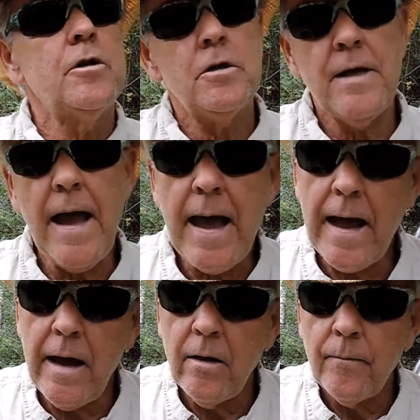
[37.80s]

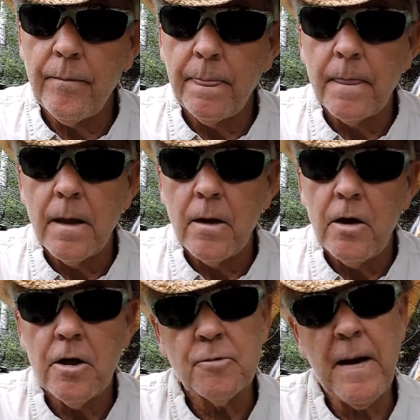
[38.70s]
Today
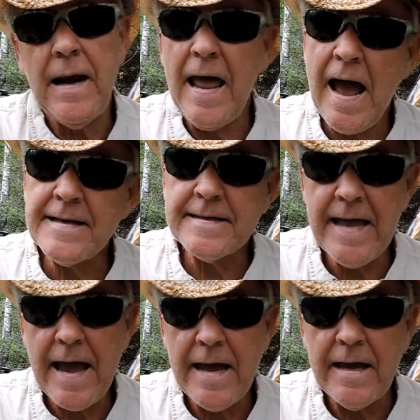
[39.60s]
is my last
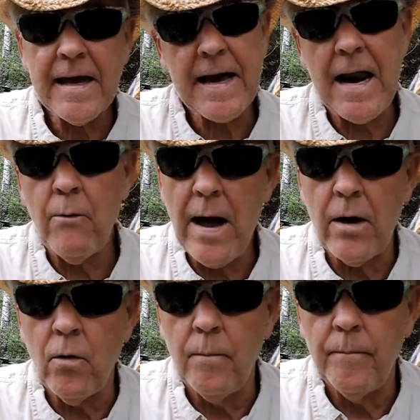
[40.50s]
day in
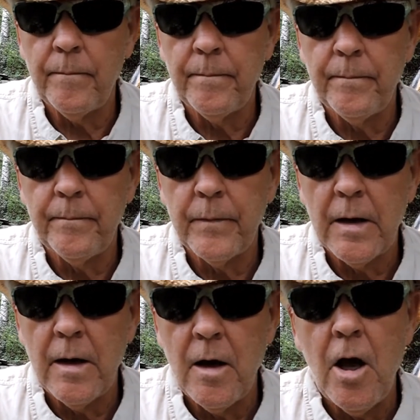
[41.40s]
Colorado
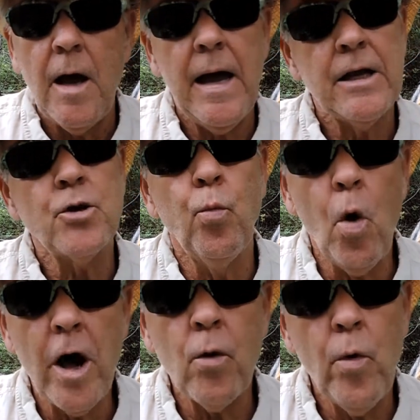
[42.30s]
at the
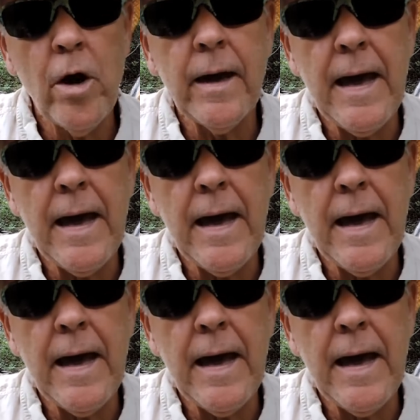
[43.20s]
water wheel